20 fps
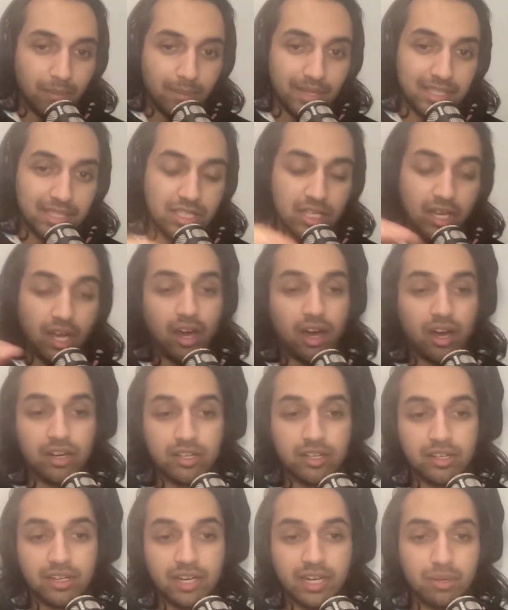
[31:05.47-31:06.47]
It's not
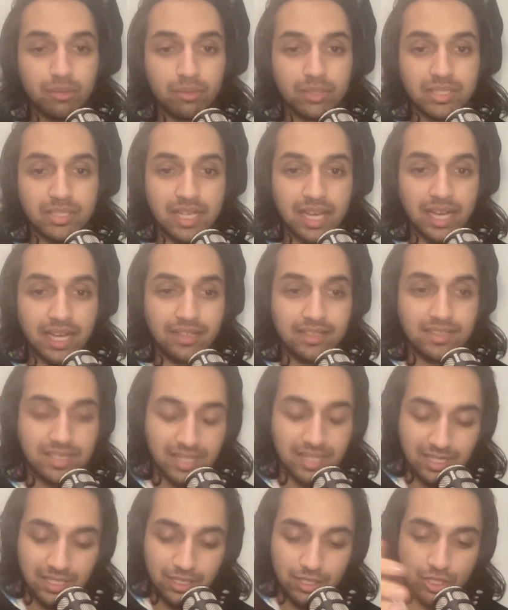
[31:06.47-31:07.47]
under anyone's heads.
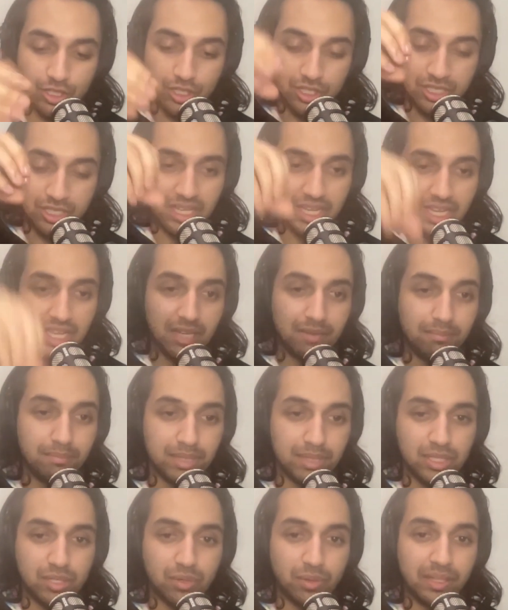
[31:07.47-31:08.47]
It's just in
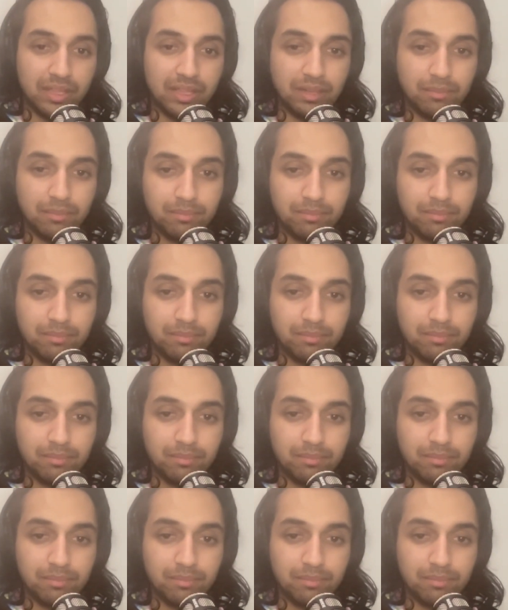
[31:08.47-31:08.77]
between them.